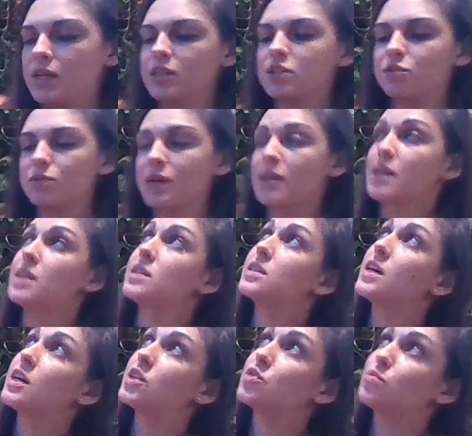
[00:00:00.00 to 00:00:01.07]
get in touch
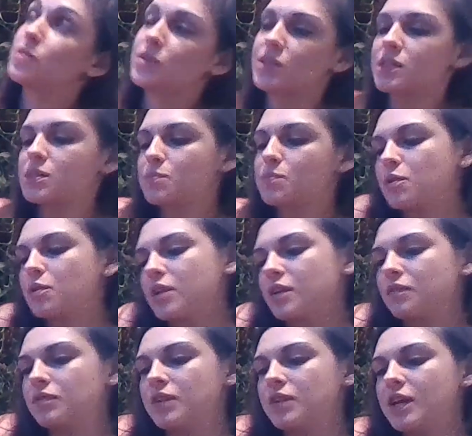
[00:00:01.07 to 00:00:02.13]
with the spirit of
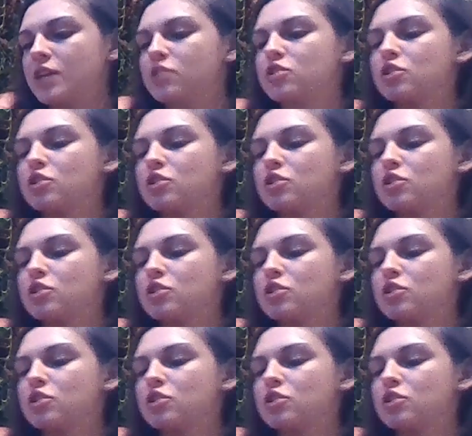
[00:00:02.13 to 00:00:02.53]
nature during